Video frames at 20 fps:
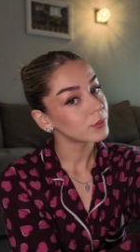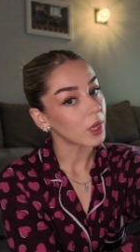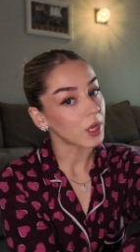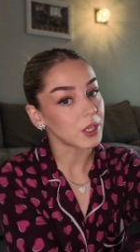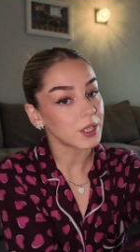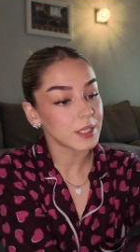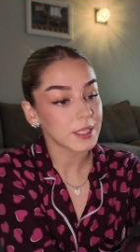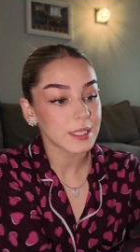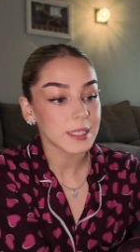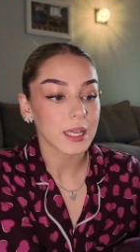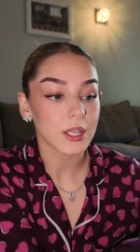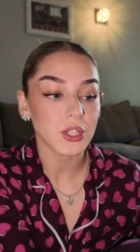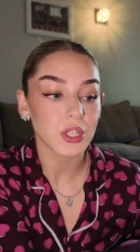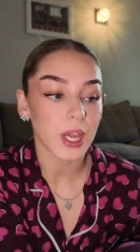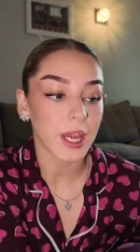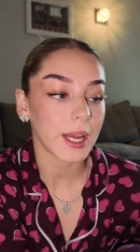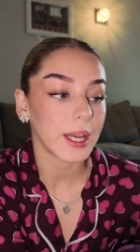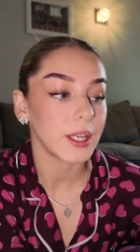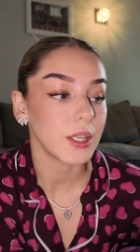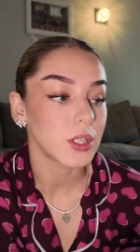I just need to get
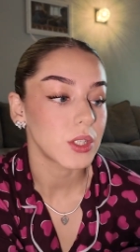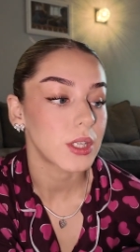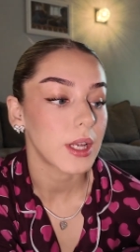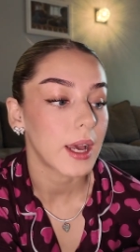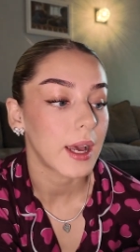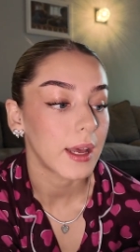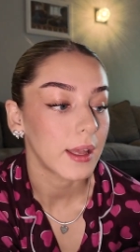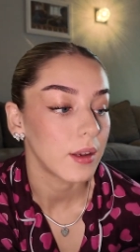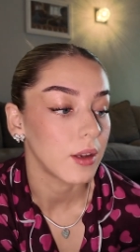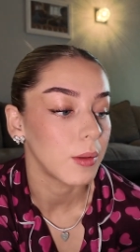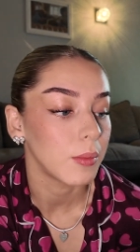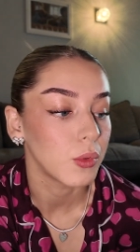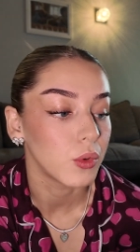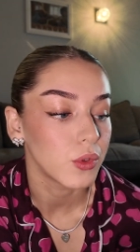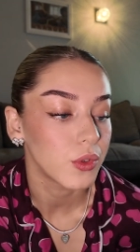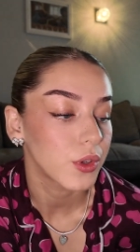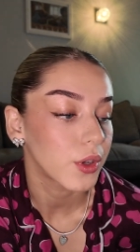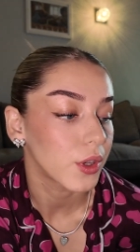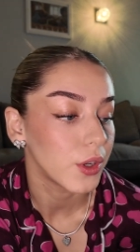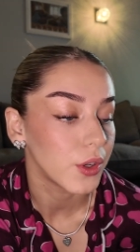changed and I'm
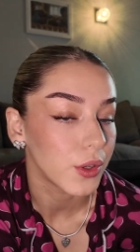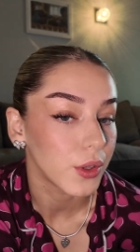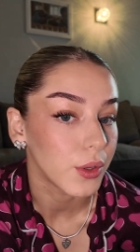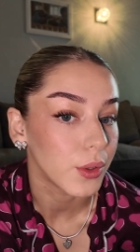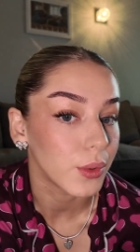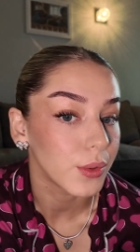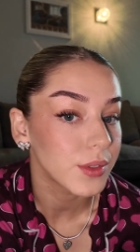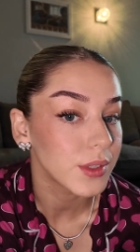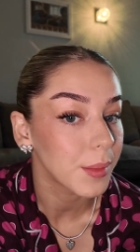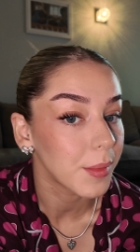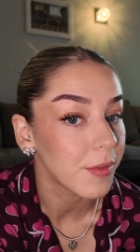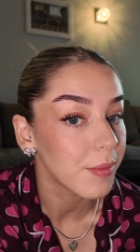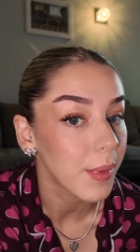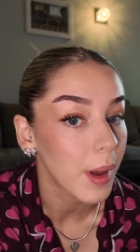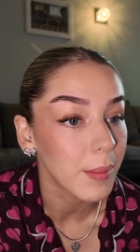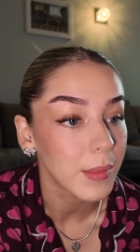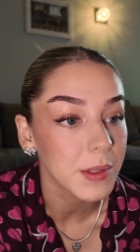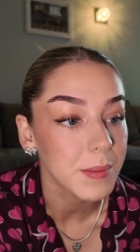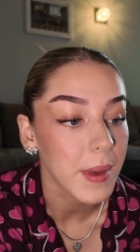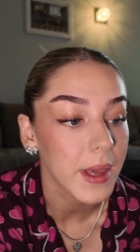also going to do some of
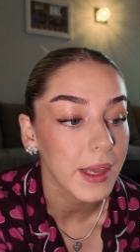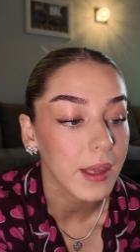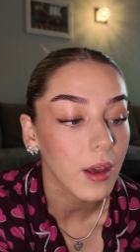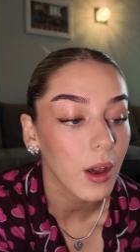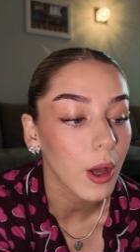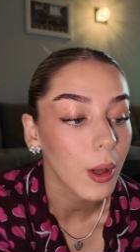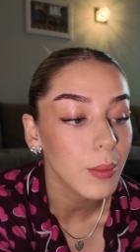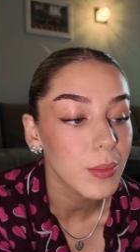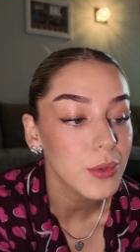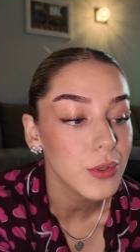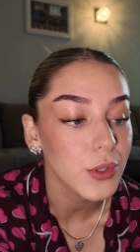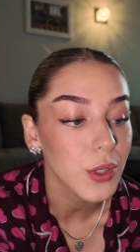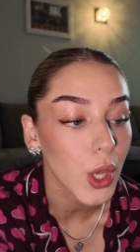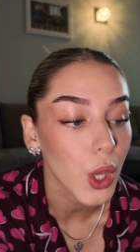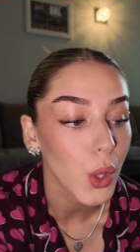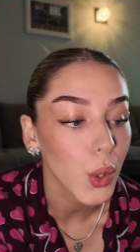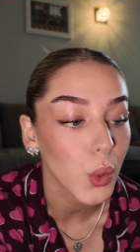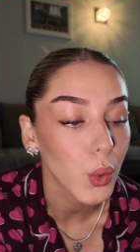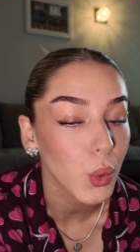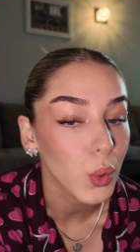mum's makeup
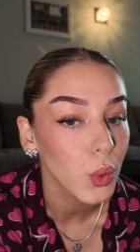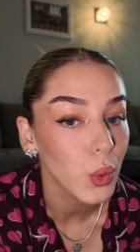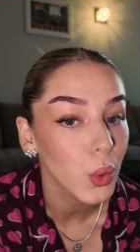so